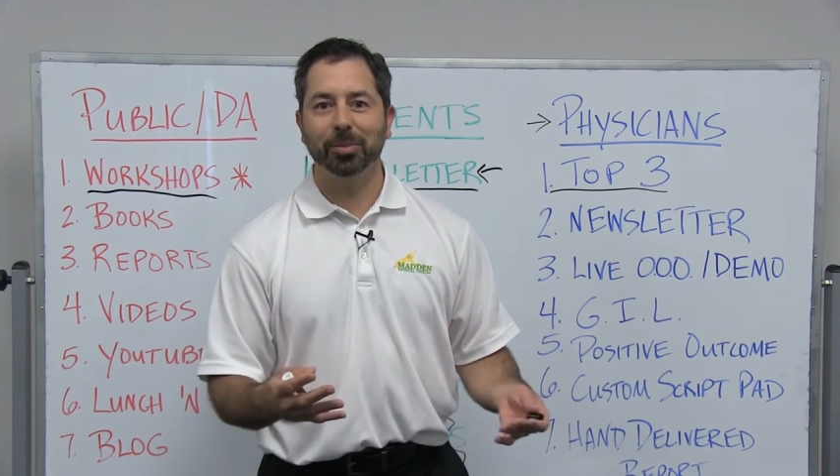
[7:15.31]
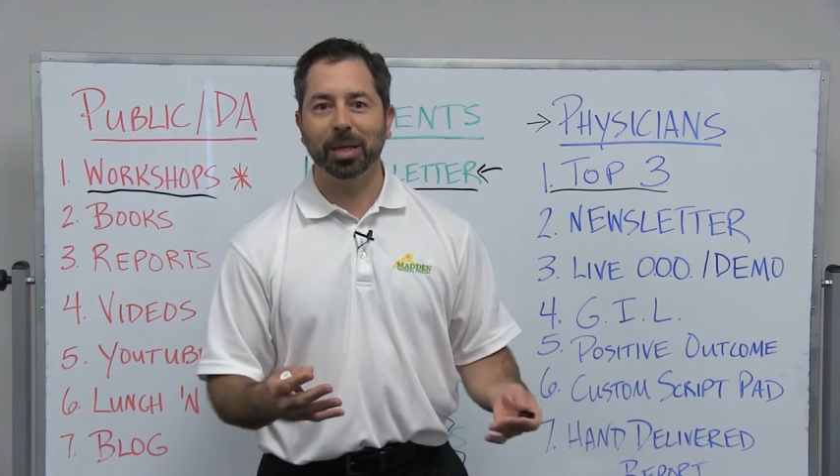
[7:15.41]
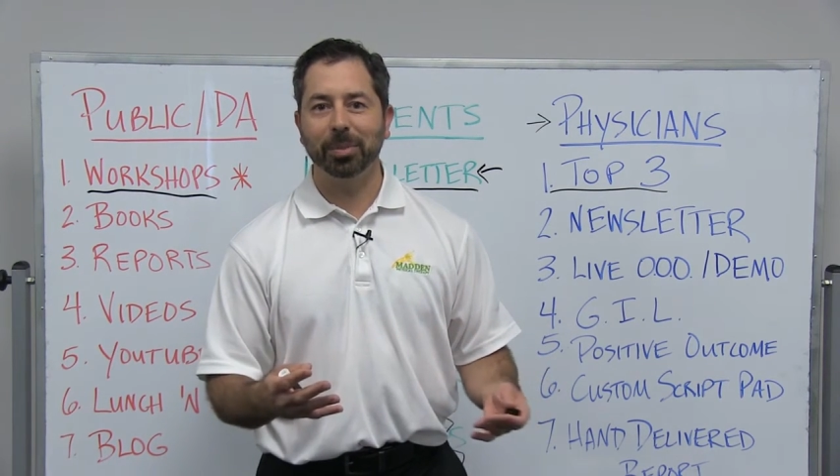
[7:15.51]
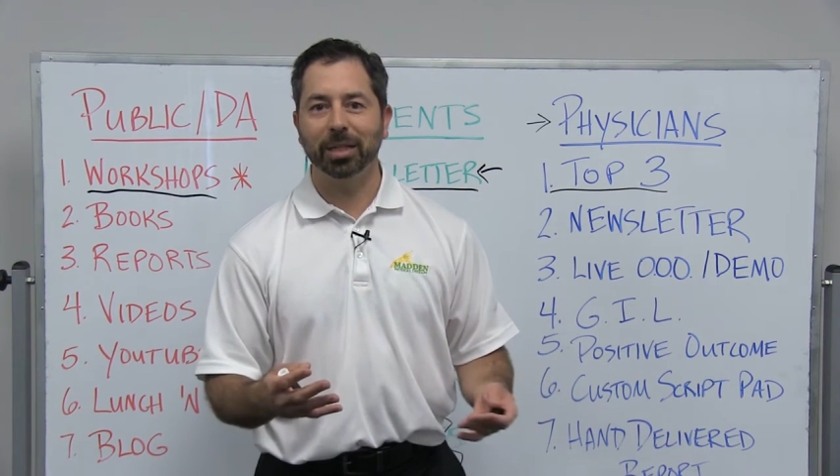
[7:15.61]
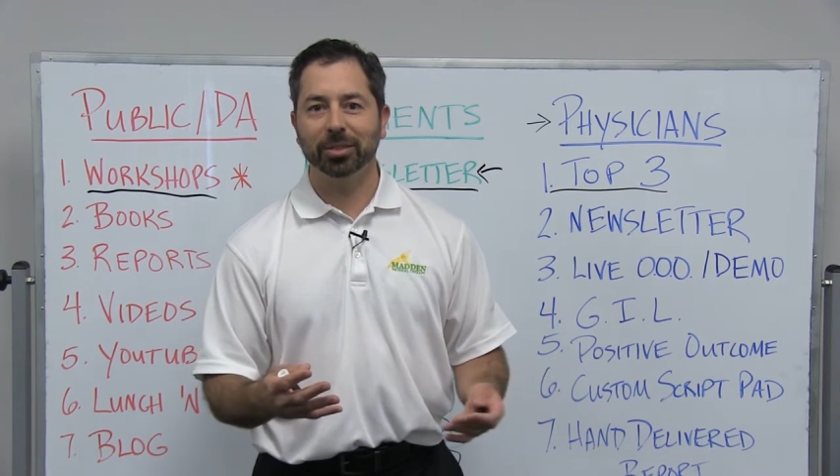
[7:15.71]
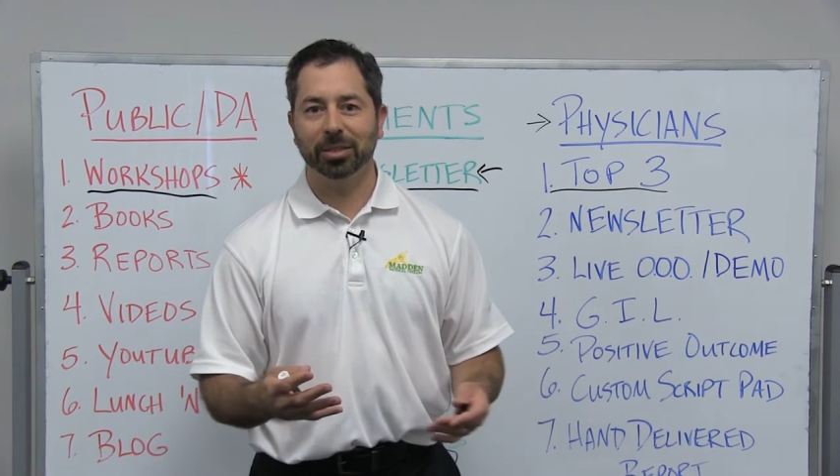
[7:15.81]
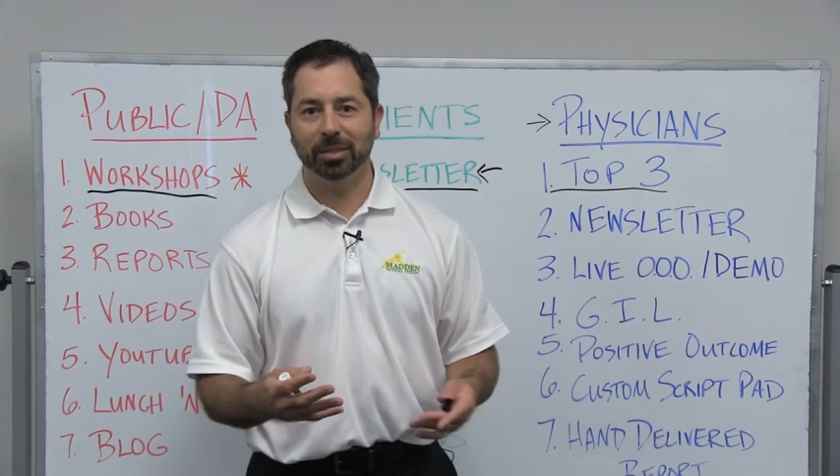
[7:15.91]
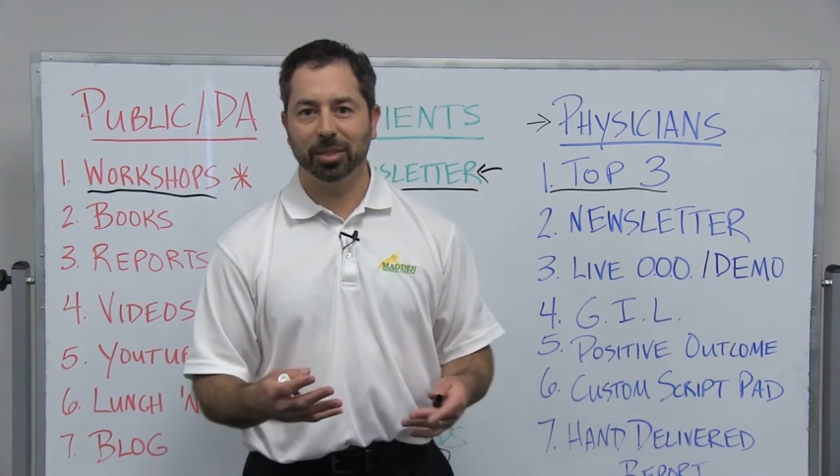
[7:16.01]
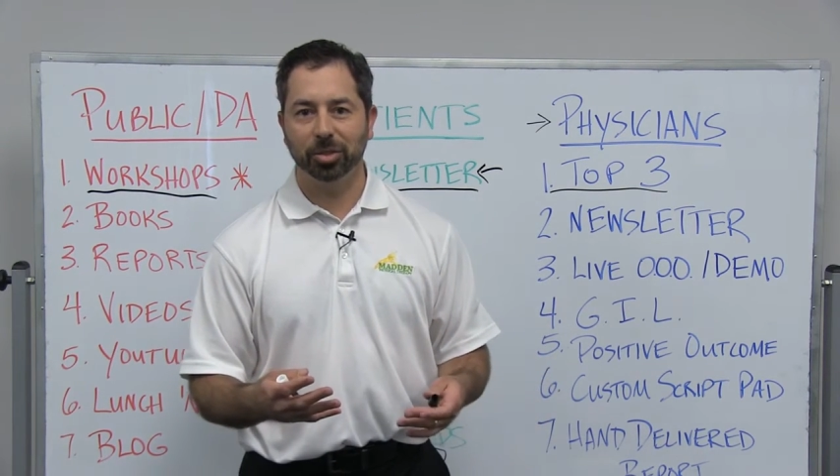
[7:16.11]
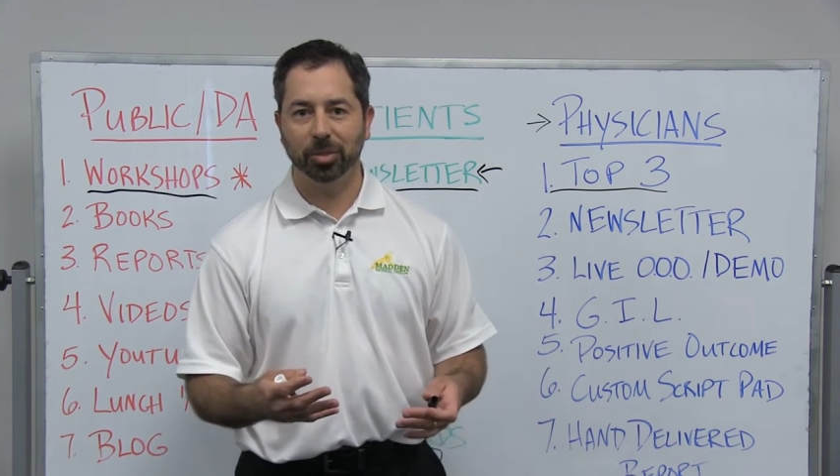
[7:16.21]
as many patients
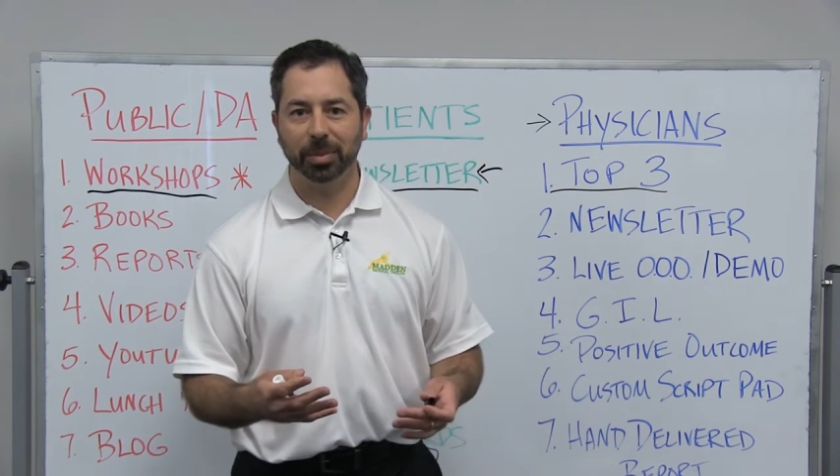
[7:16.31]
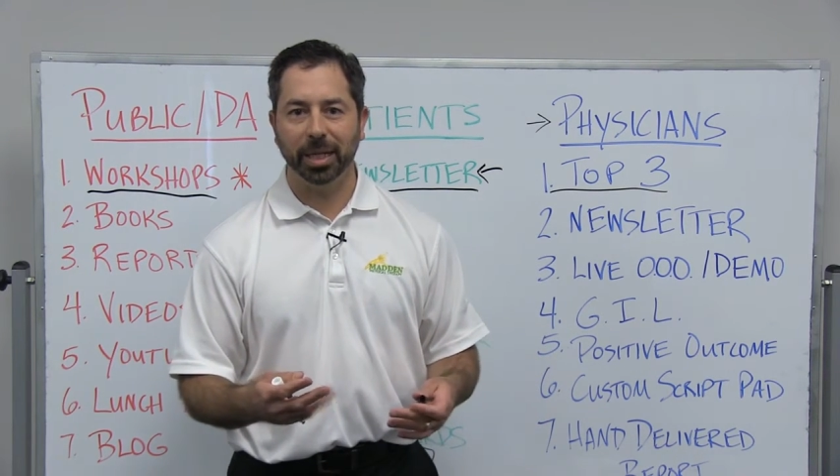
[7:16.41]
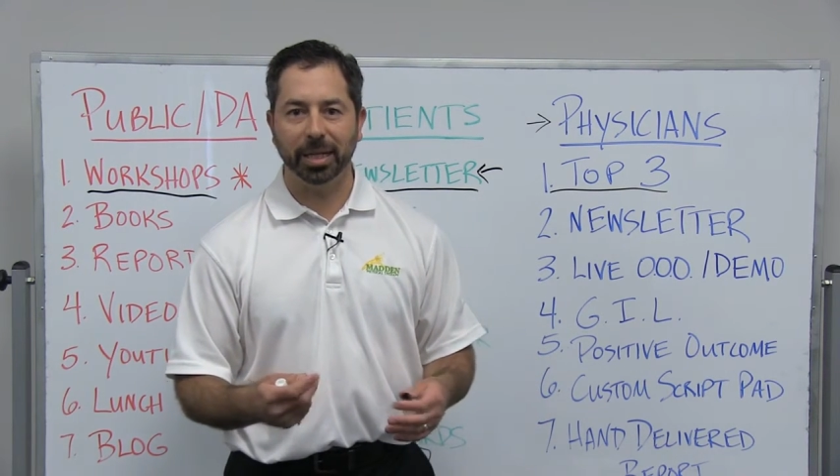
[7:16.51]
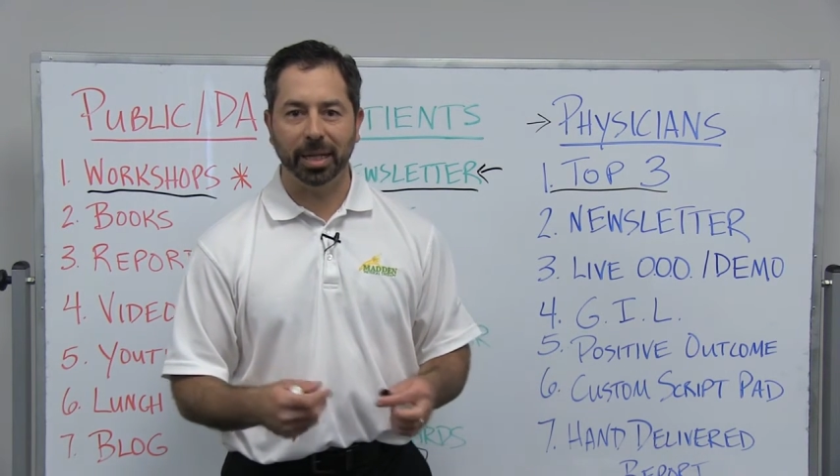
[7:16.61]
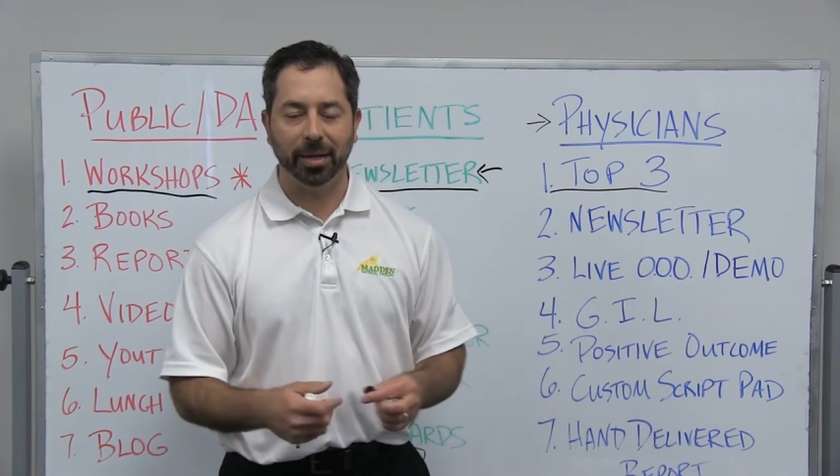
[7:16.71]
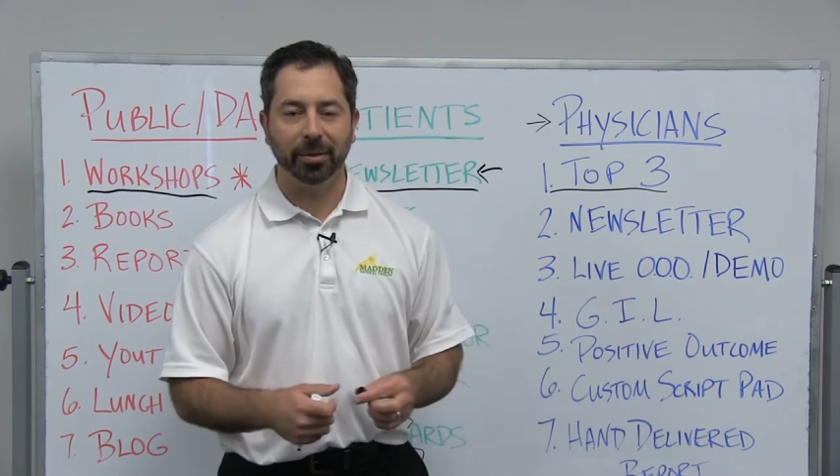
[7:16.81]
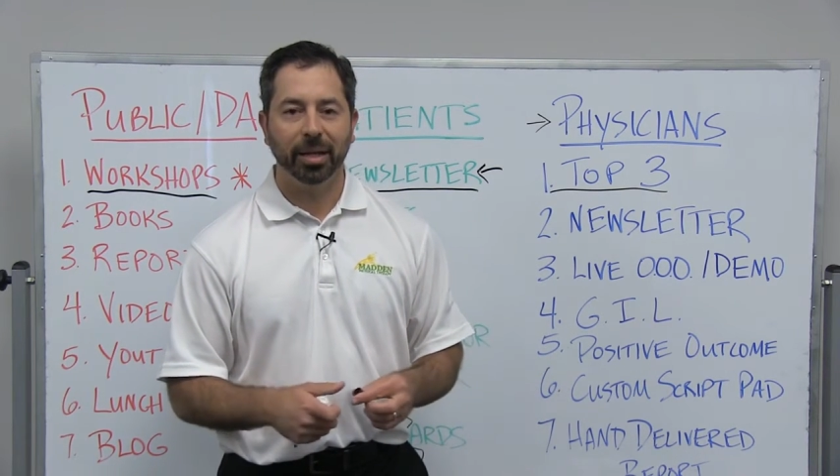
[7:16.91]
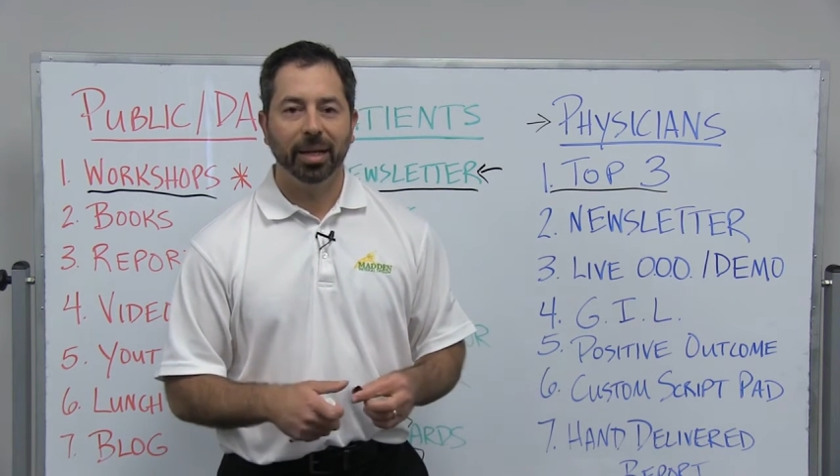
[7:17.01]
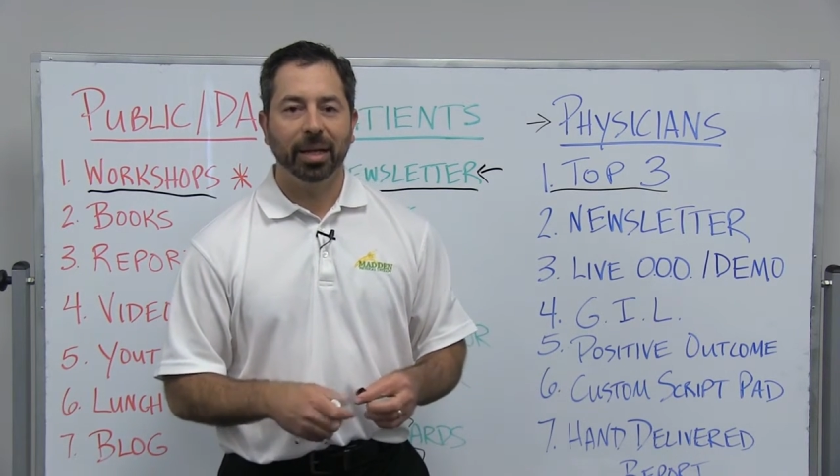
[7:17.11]
as they should be anyhow.